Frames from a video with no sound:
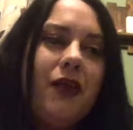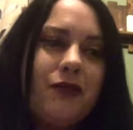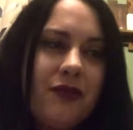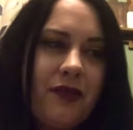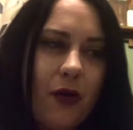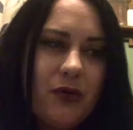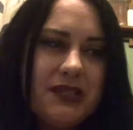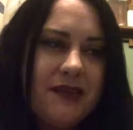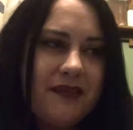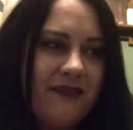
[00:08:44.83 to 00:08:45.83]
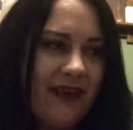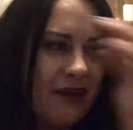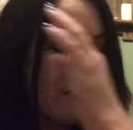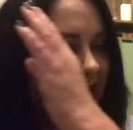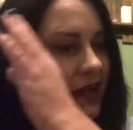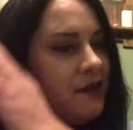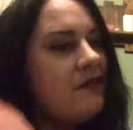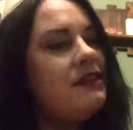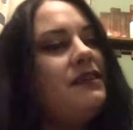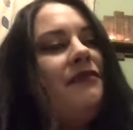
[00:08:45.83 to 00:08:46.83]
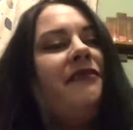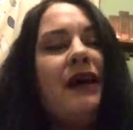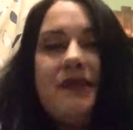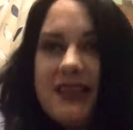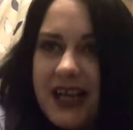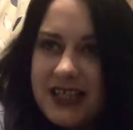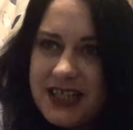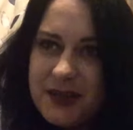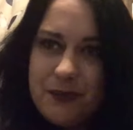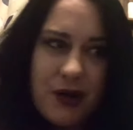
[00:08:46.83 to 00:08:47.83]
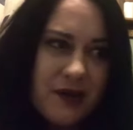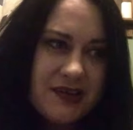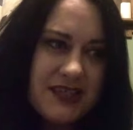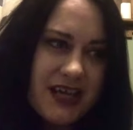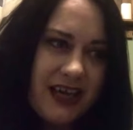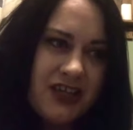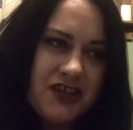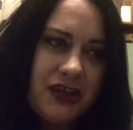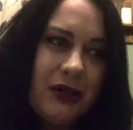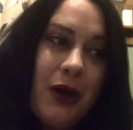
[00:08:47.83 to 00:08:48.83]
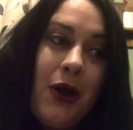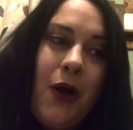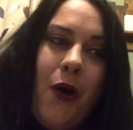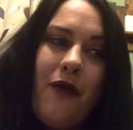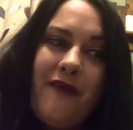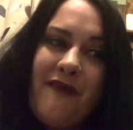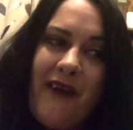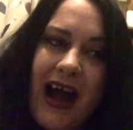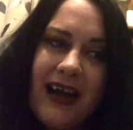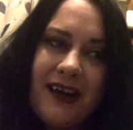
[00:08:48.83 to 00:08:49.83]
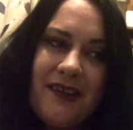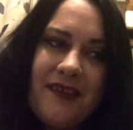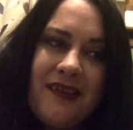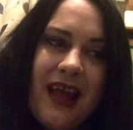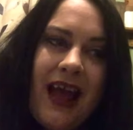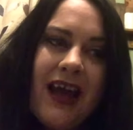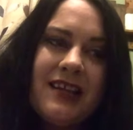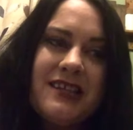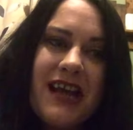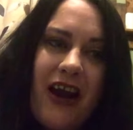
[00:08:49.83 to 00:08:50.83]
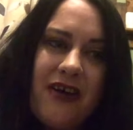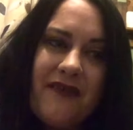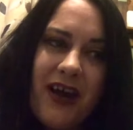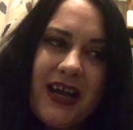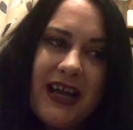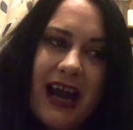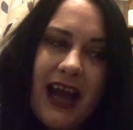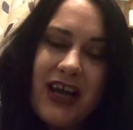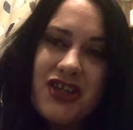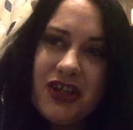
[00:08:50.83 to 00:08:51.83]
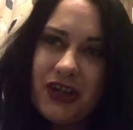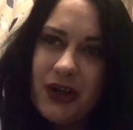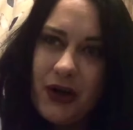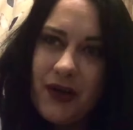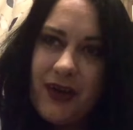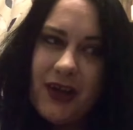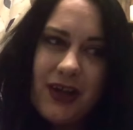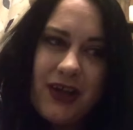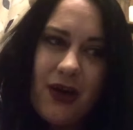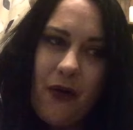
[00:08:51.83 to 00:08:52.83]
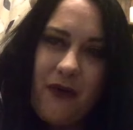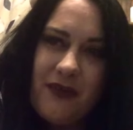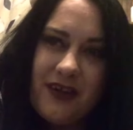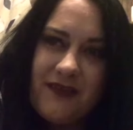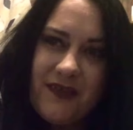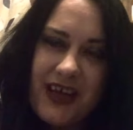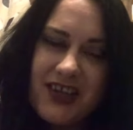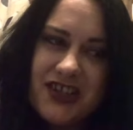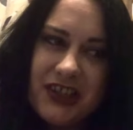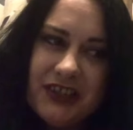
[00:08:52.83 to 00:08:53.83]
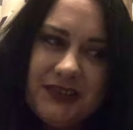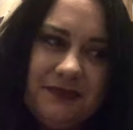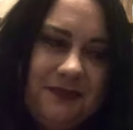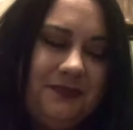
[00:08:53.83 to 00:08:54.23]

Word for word: The result is a fascinated, fascinating presentation of facts, a terrifying collection of fiction.